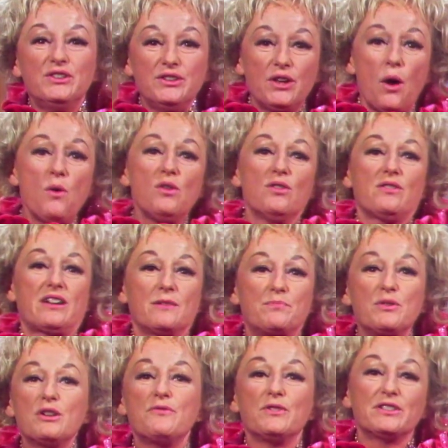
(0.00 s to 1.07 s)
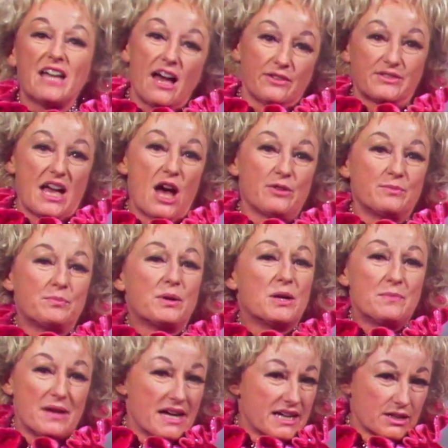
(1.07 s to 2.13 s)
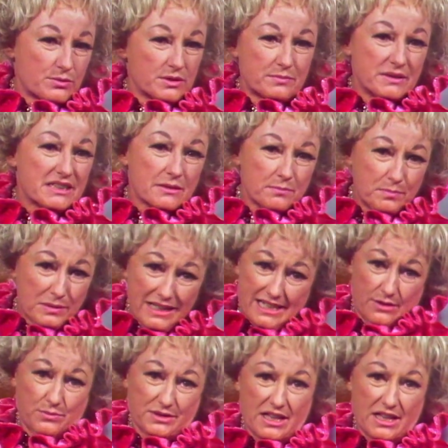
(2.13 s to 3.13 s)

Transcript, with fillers: No look at beautiful downtown Burbank would be complete